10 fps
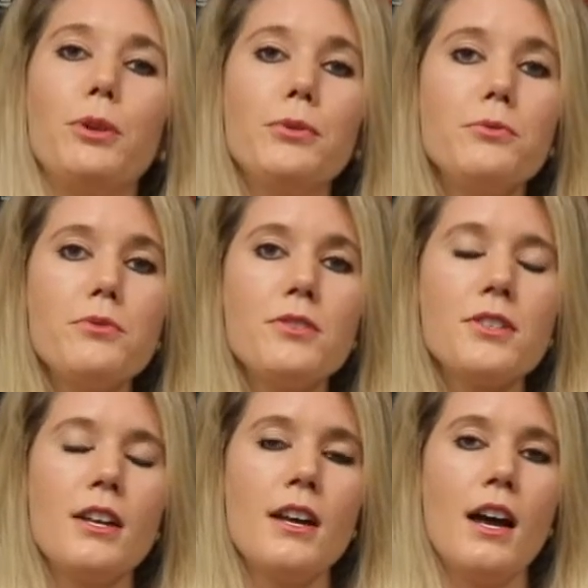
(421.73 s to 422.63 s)
wounds,
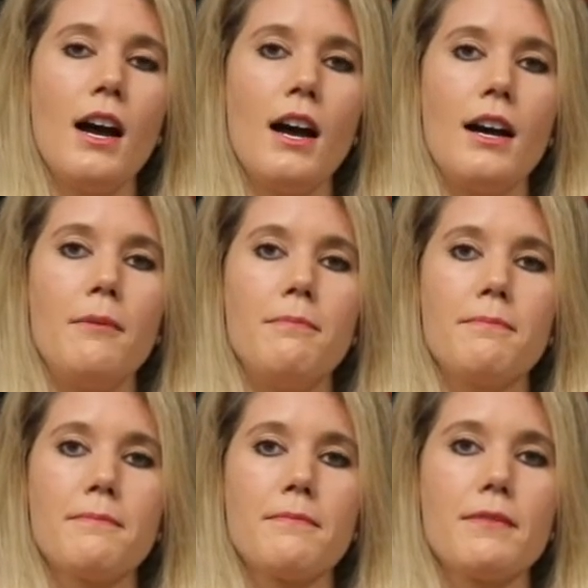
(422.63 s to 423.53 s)

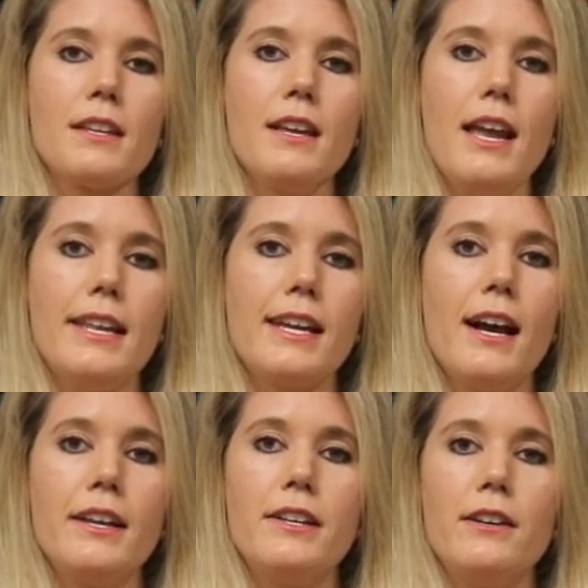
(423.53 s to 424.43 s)
any
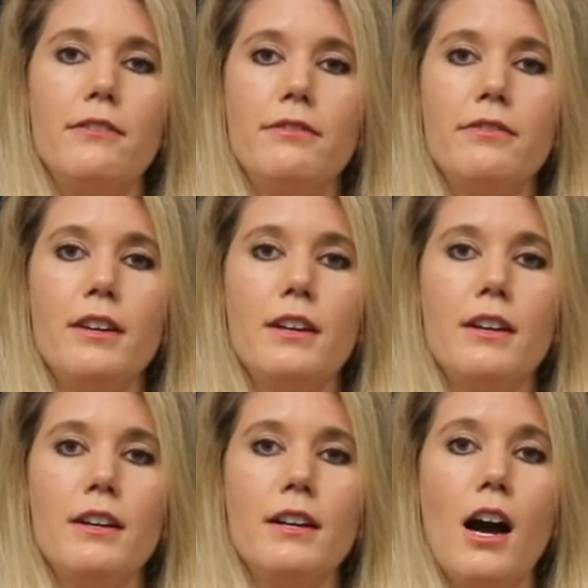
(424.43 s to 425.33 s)
kind of
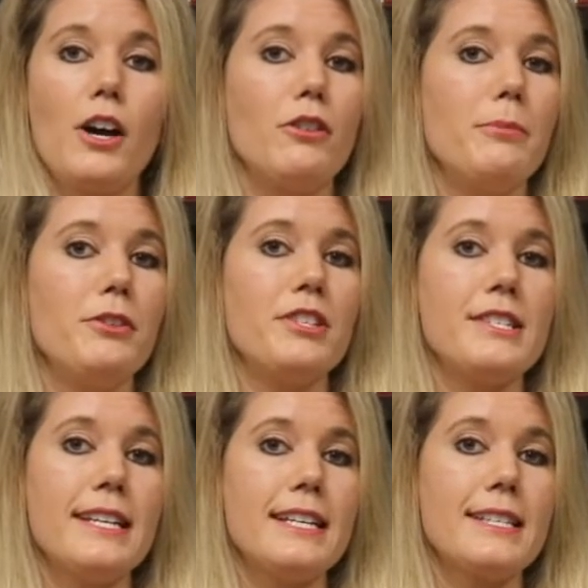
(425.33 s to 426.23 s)
autoimmune
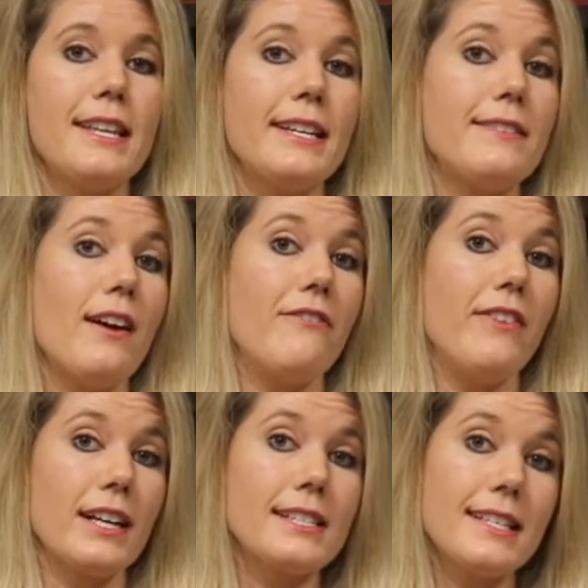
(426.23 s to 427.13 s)
disease that
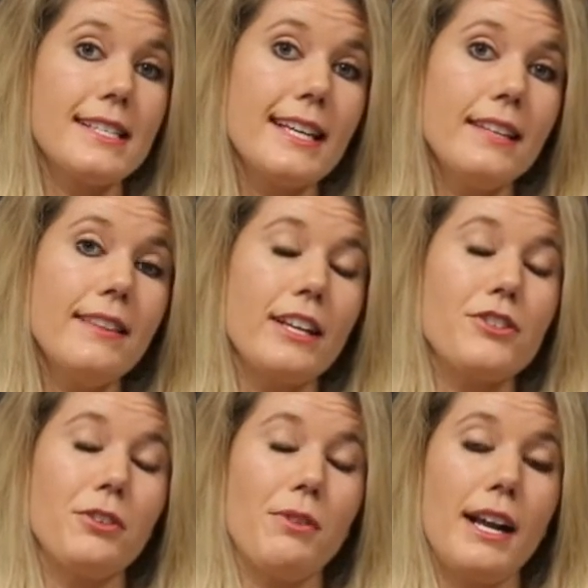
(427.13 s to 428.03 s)
affects the skin, like
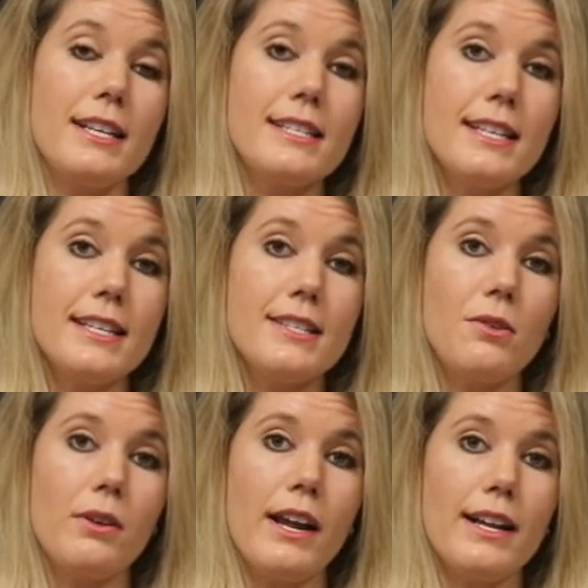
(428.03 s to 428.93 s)
psoriasis
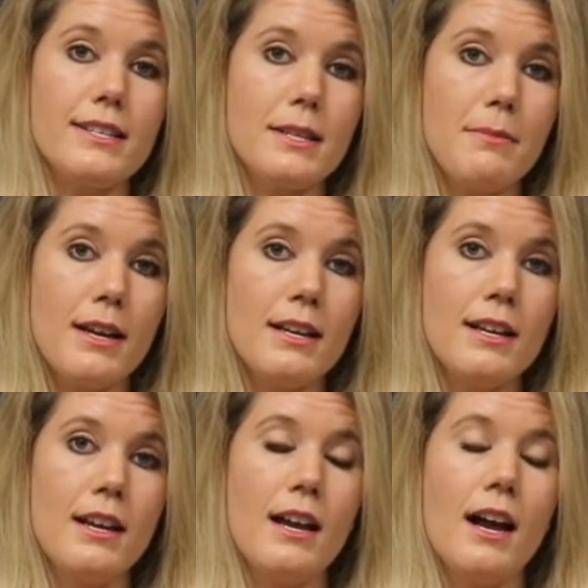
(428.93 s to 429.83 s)
or eczema,
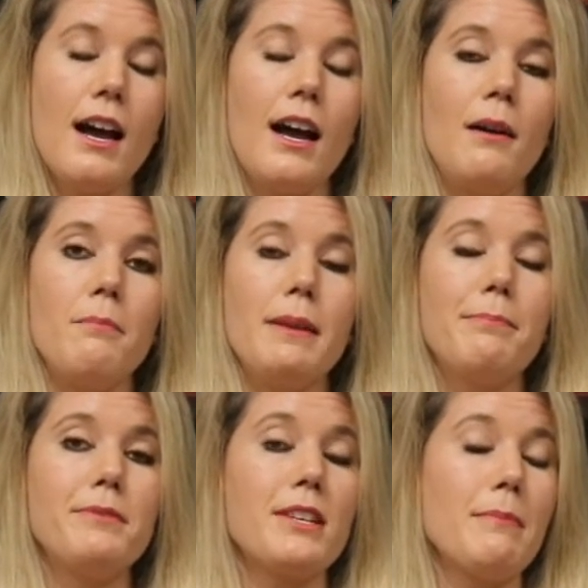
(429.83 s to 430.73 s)

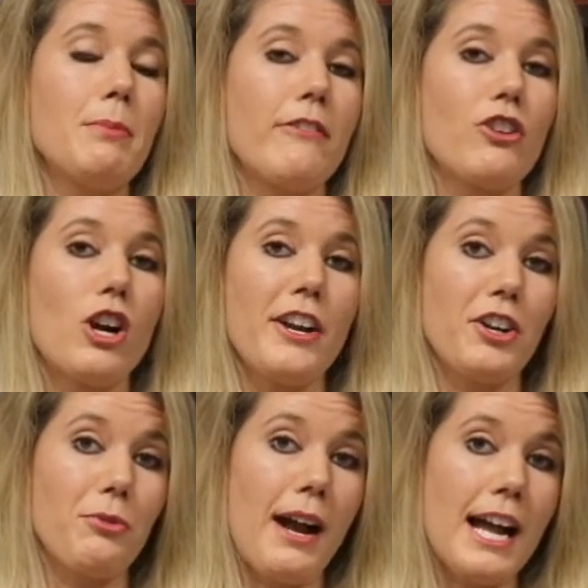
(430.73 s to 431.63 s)
some people have chronic
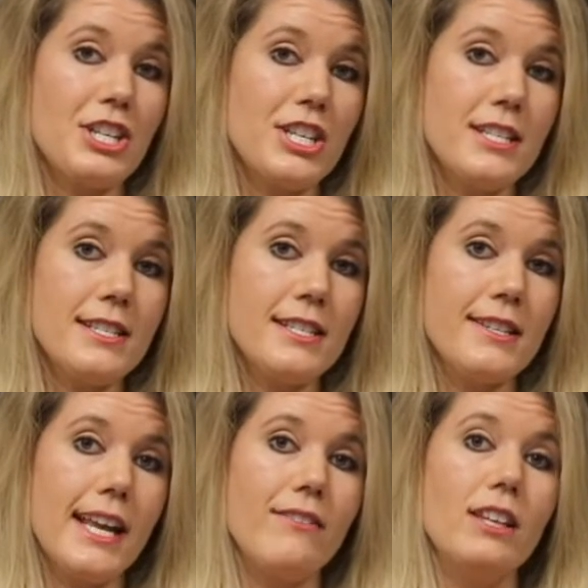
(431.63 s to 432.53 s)
rashes.
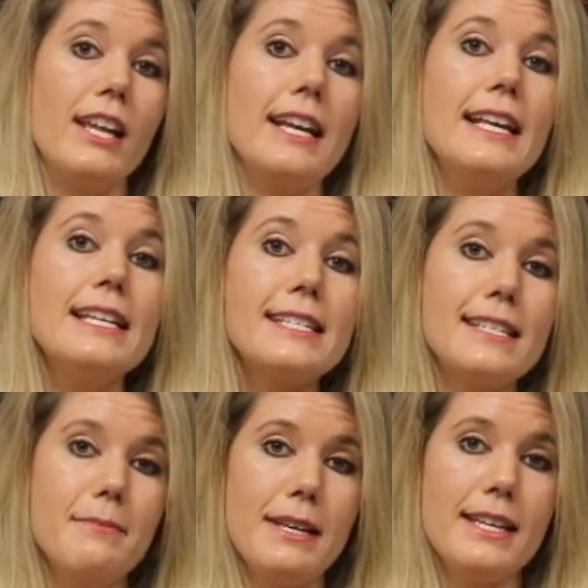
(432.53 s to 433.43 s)
They have a lot of
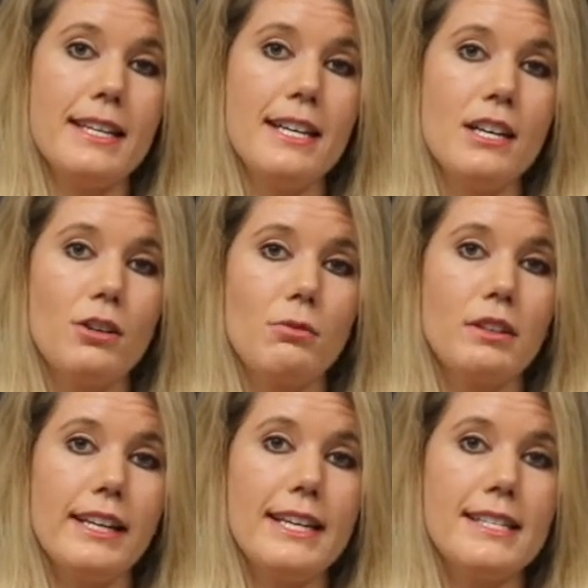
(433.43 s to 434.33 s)
histamine
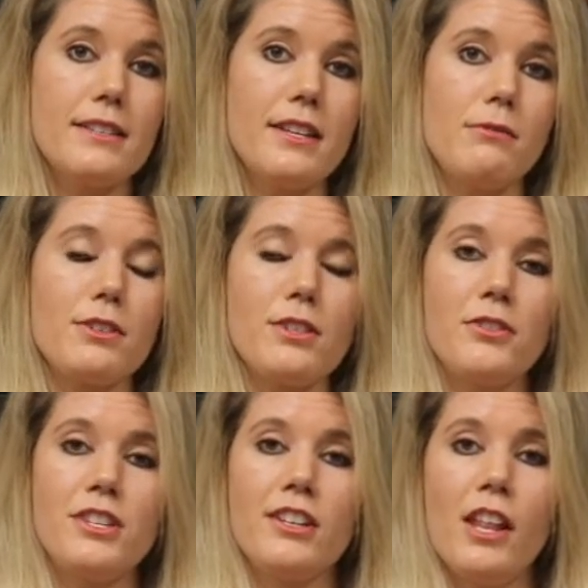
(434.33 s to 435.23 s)
release that
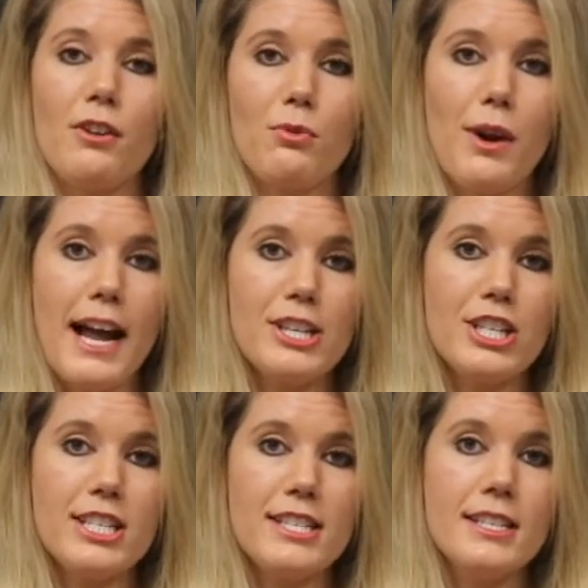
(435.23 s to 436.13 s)
results in a lot of
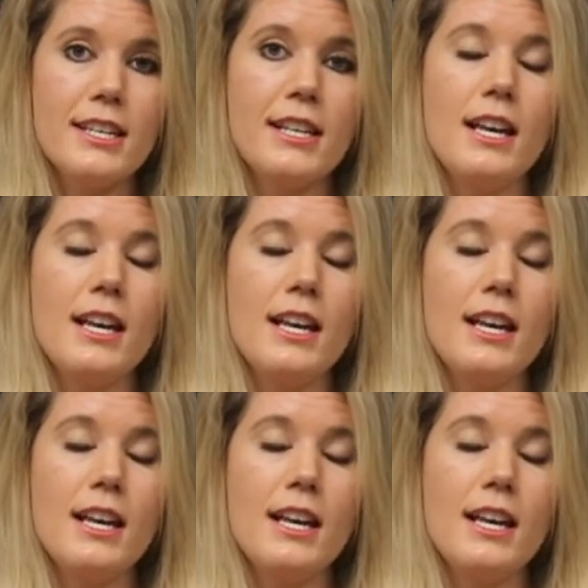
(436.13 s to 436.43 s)
rashes.